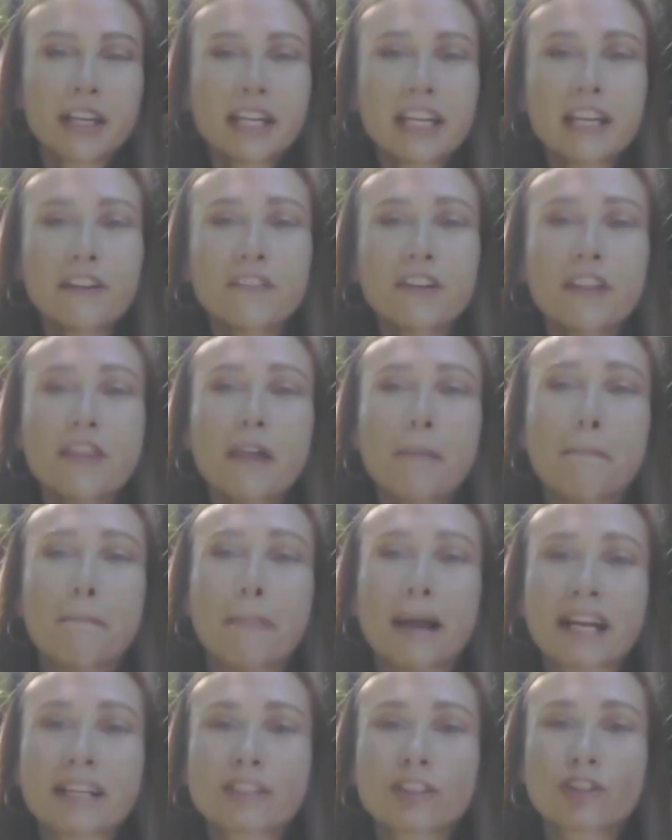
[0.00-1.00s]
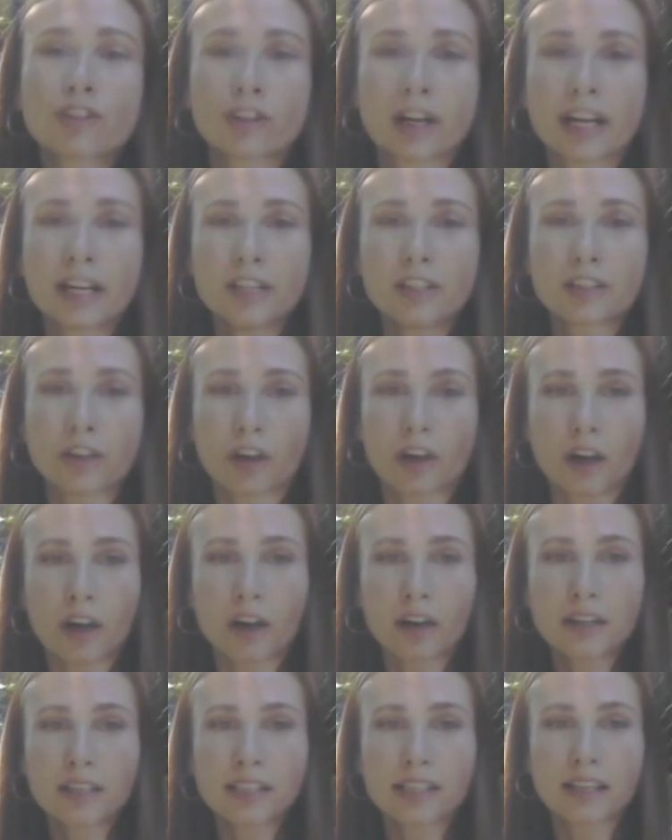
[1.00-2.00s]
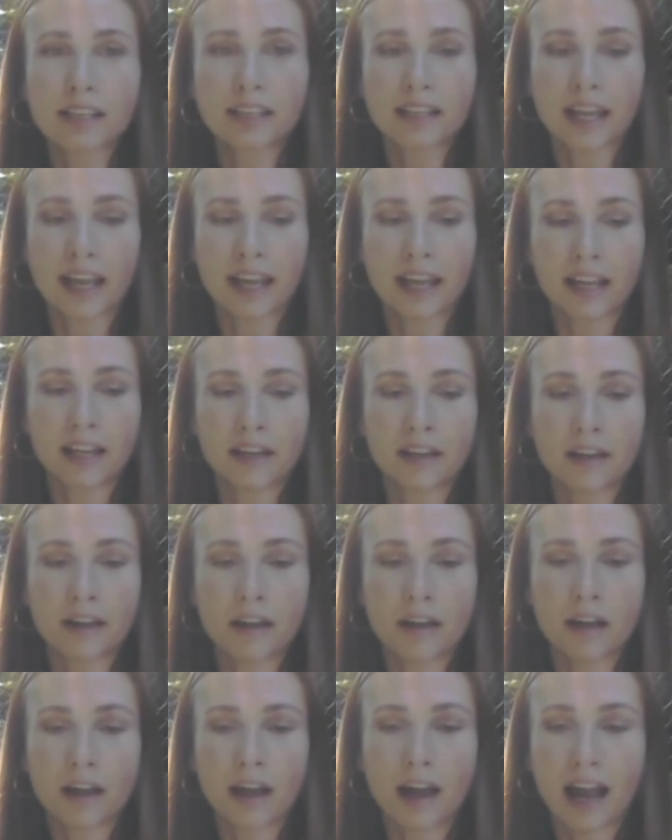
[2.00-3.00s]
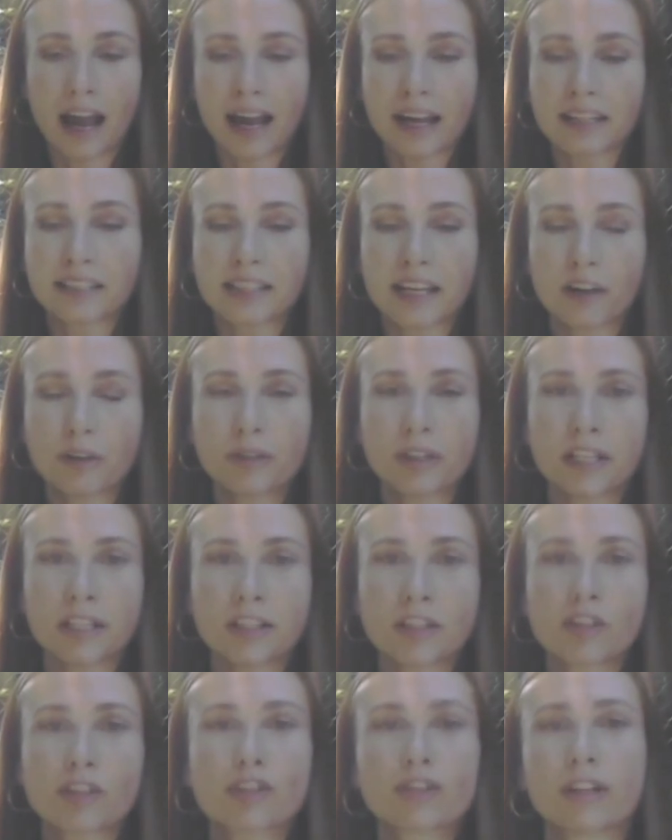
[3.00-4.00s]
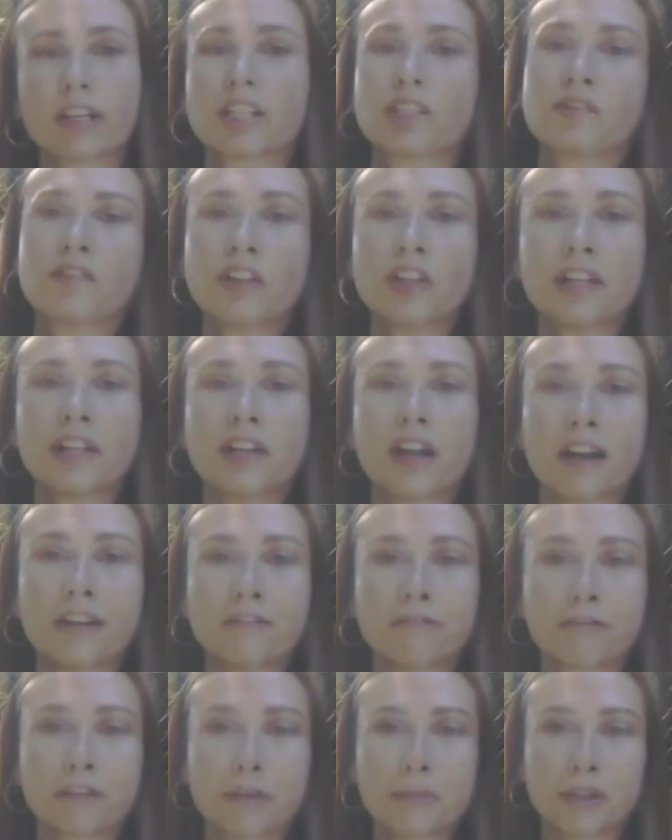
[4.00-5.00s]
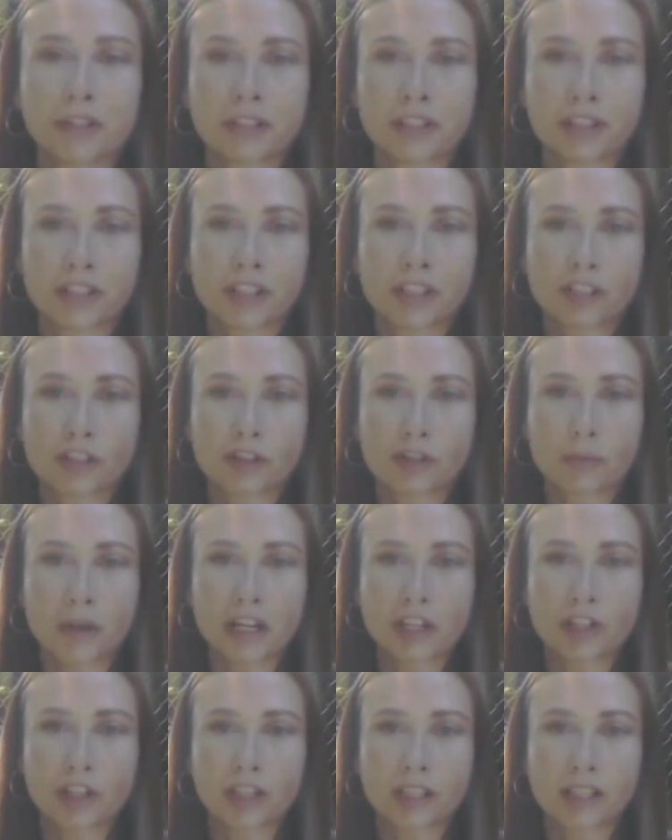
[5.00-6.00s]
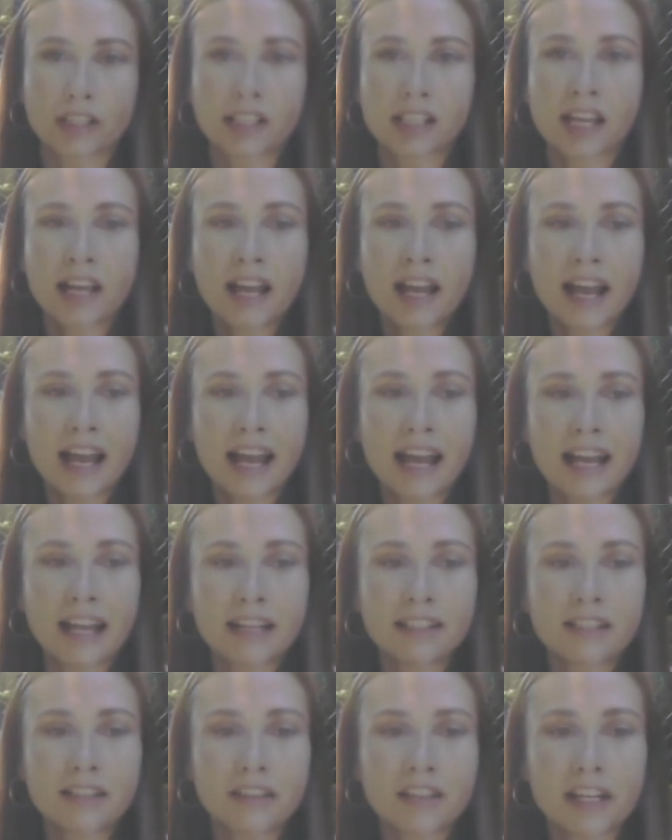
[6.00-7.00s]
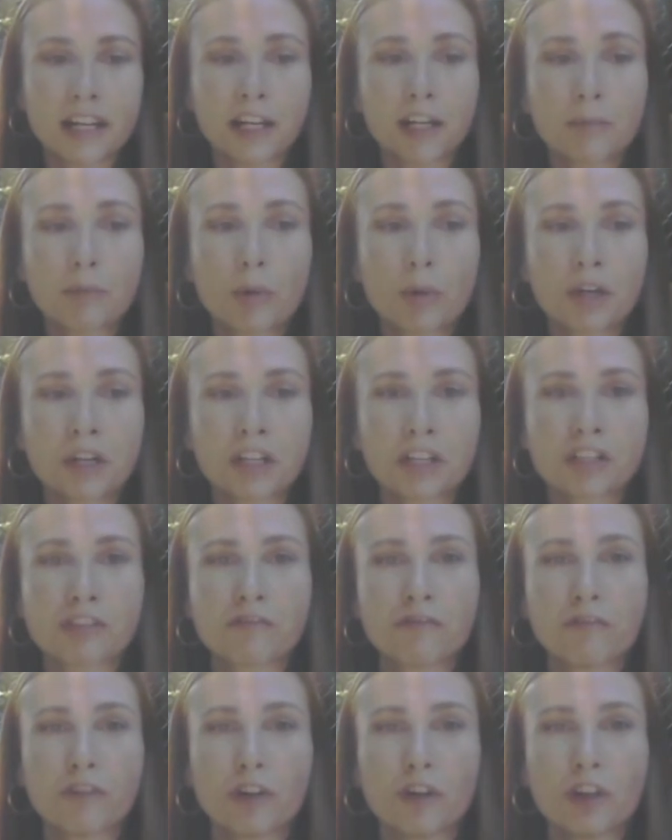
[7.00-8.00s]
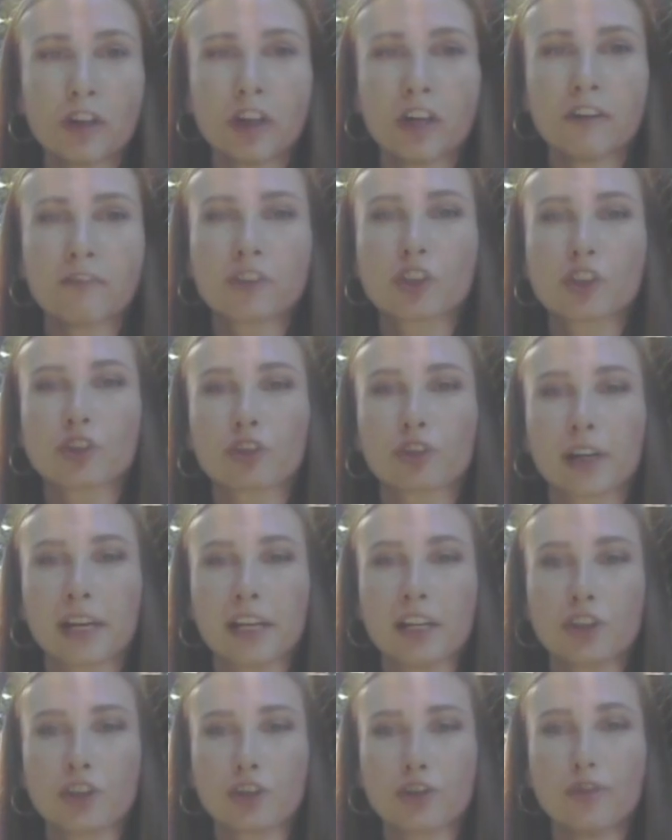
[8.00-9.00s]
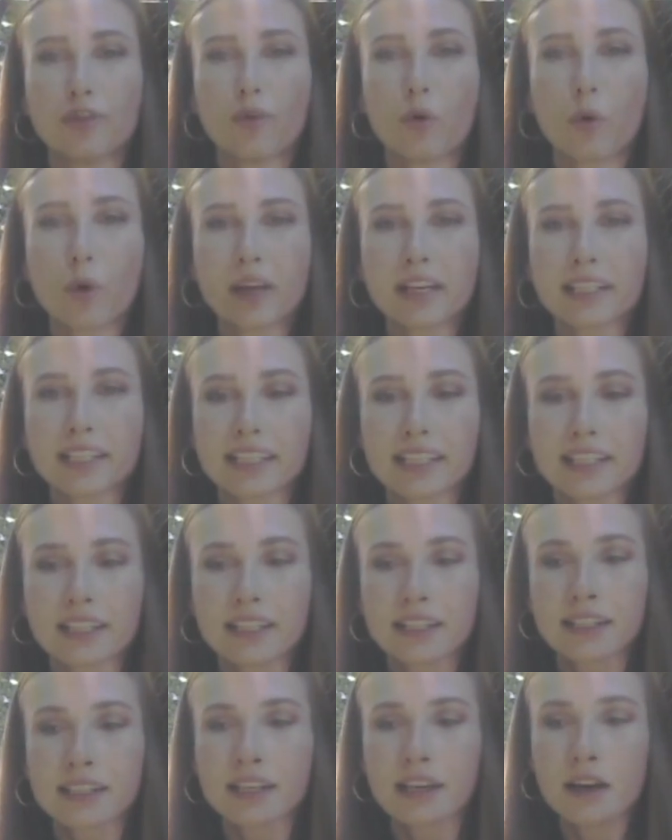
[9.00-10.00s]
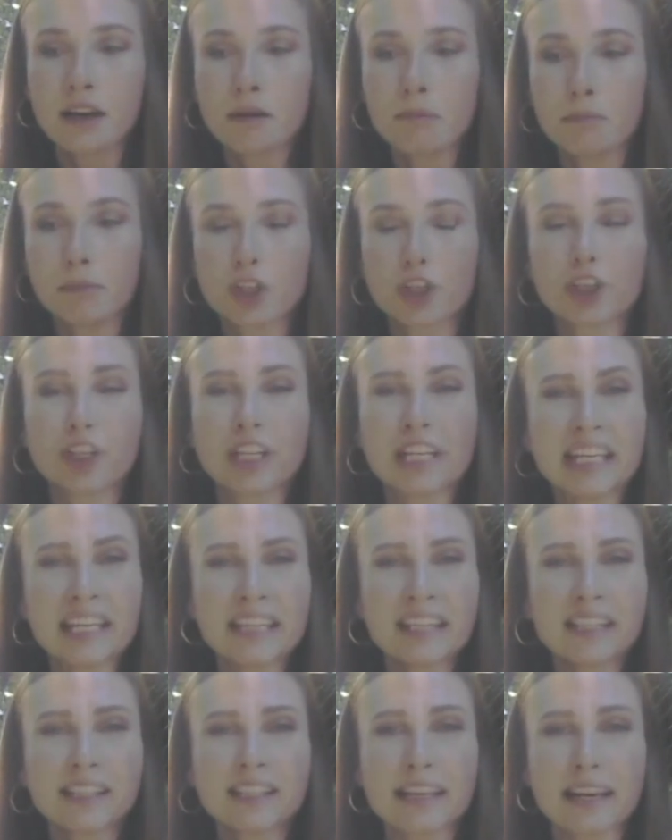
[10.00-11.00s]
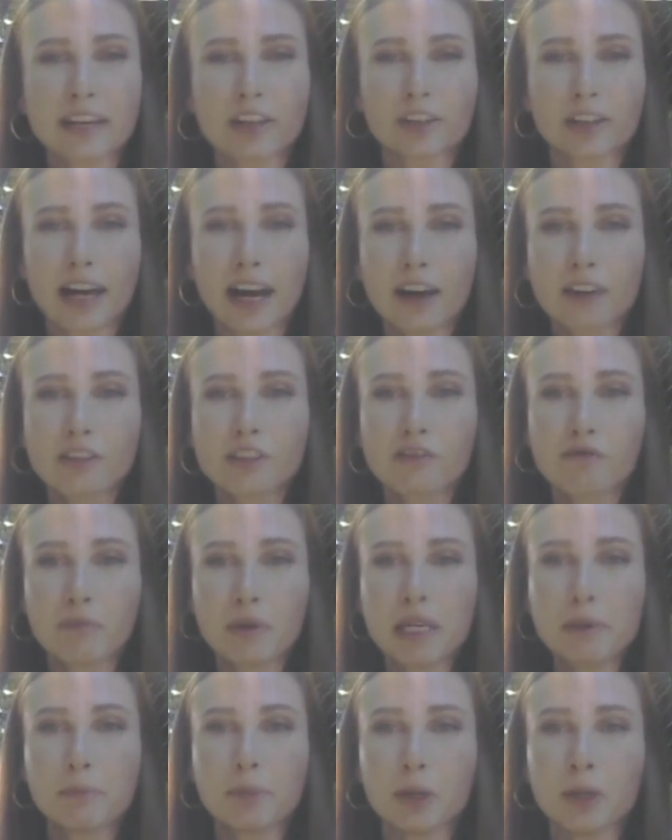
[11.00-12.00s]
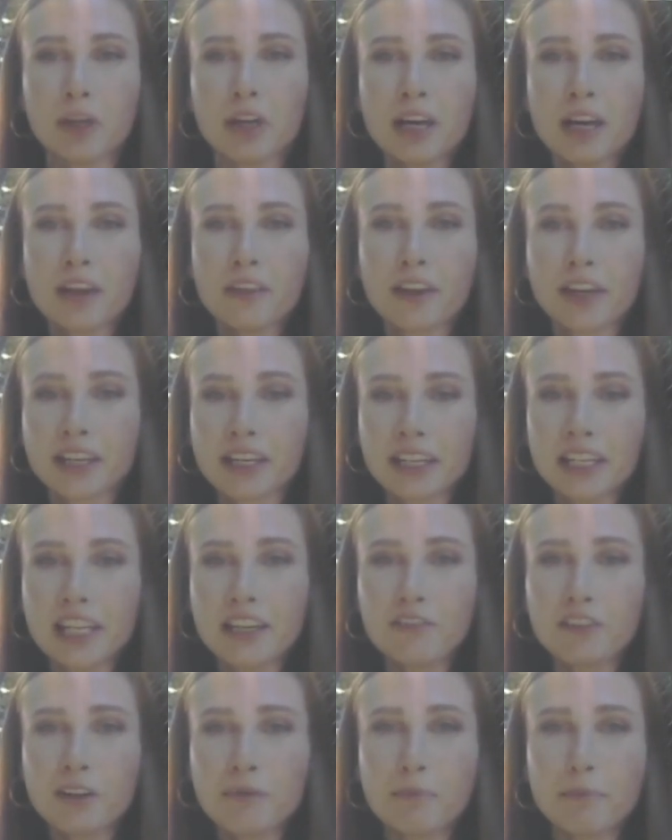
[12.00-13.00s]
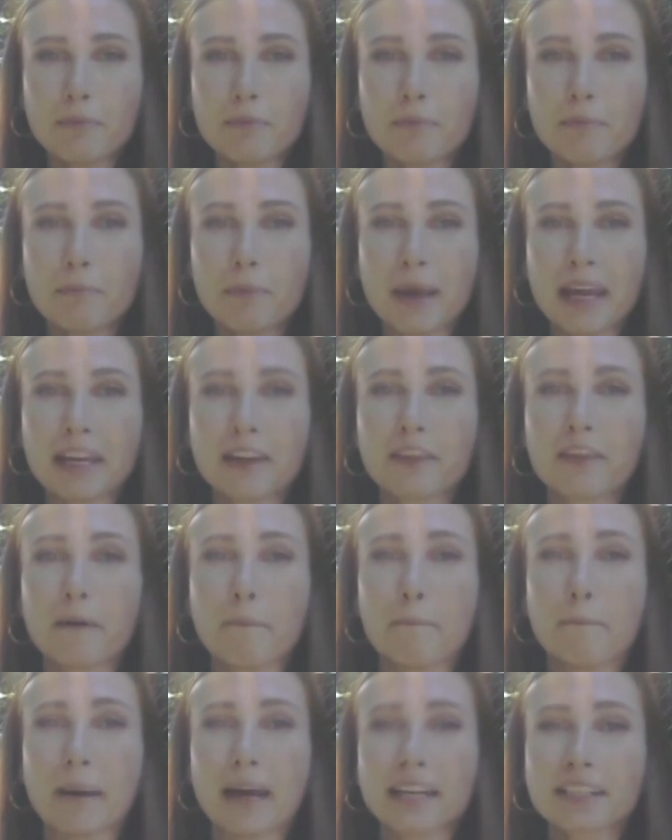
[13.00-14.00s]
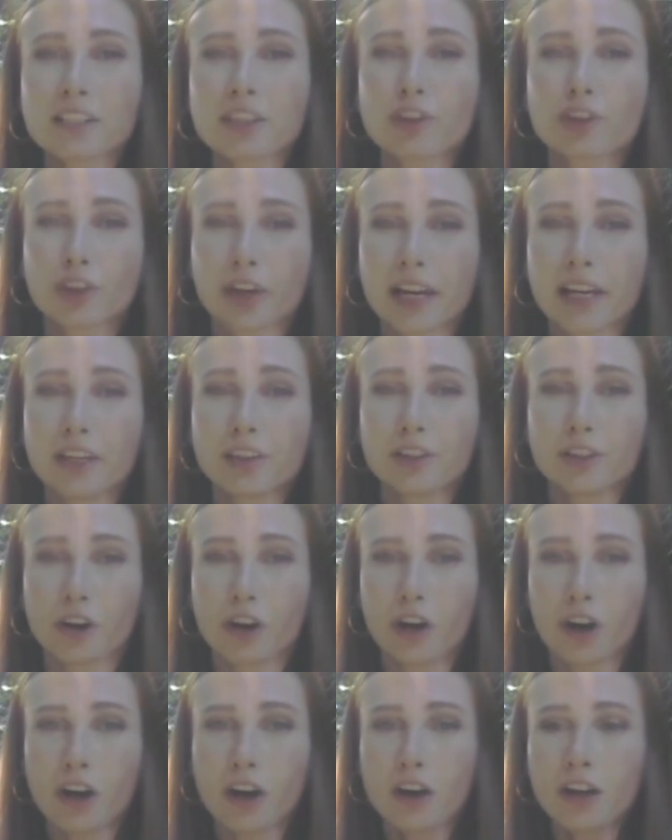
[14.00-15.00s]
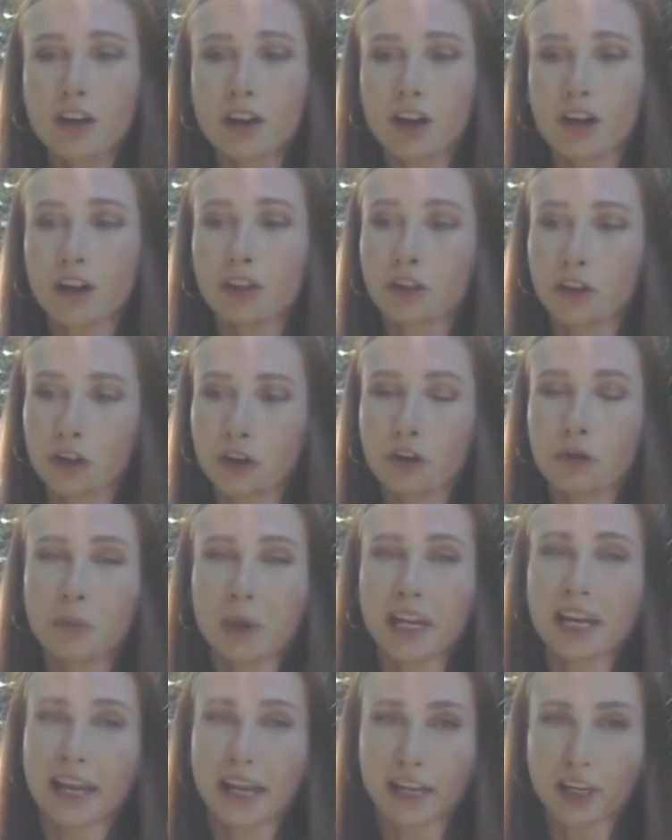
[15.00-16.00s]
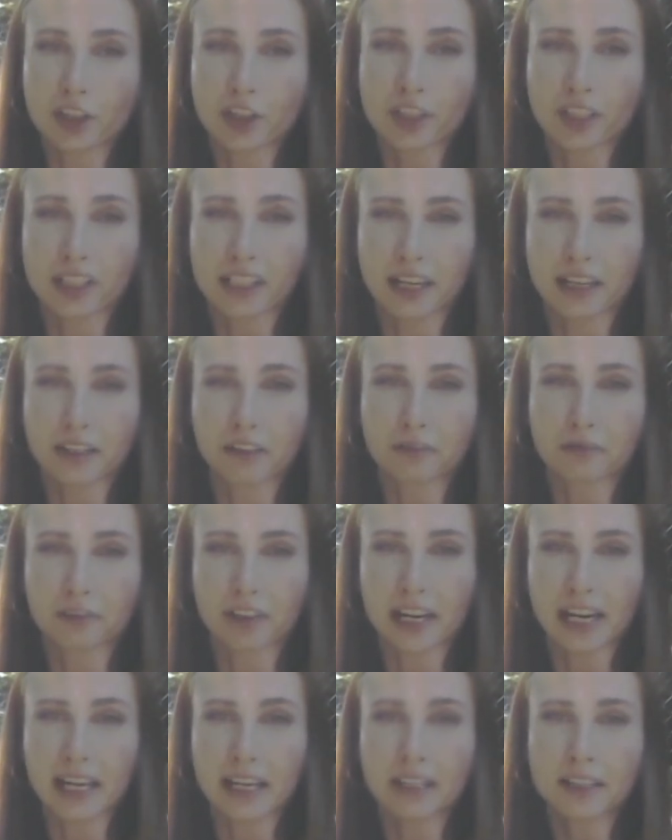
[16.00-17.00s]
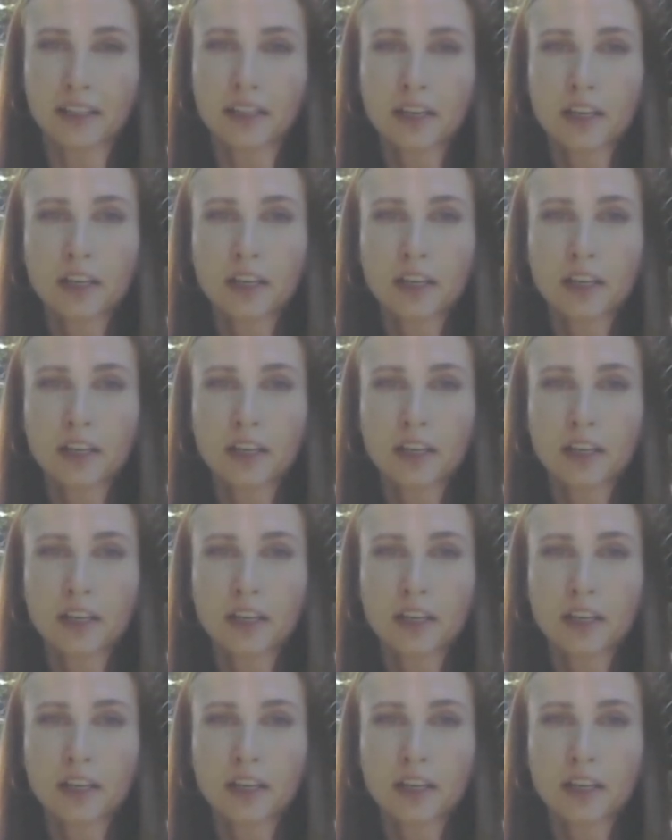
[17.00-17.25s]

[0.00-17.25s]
Even the best trained dogs can act out in stressful and unfamiliar situations. And the airport is full of strange noises, machines, and crowds of people that can even make the best trained dog a little bit anxious and afraid.